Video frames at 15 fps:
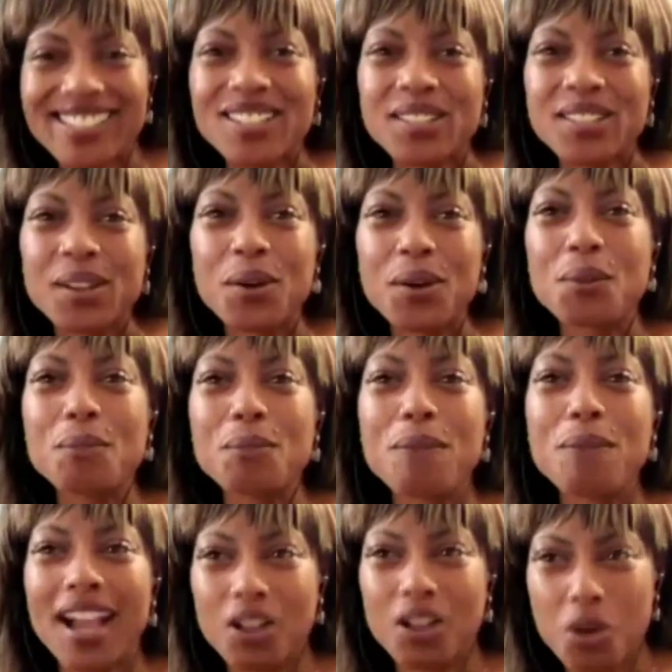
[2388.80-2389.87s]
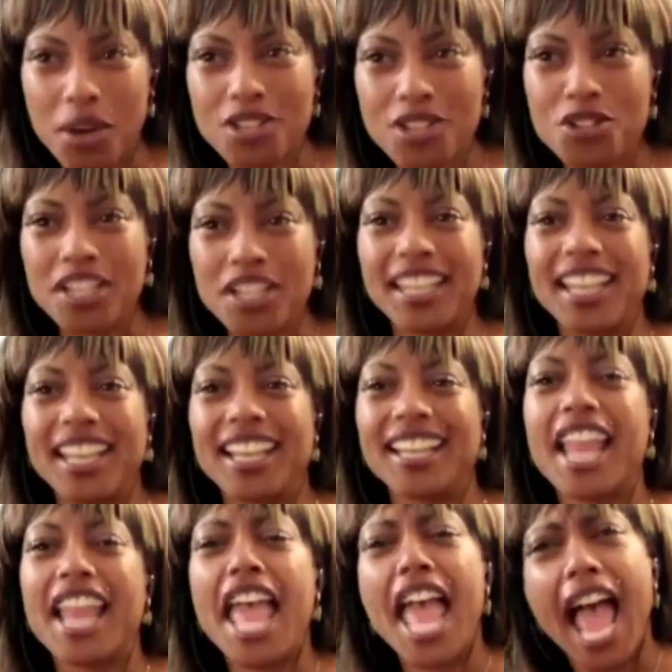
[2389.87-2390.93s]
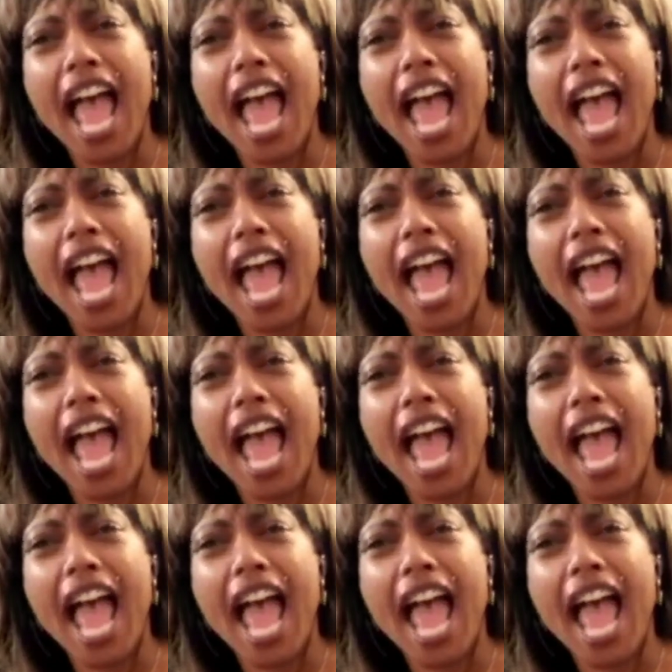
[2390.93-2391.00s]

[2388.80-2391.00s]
So my question again,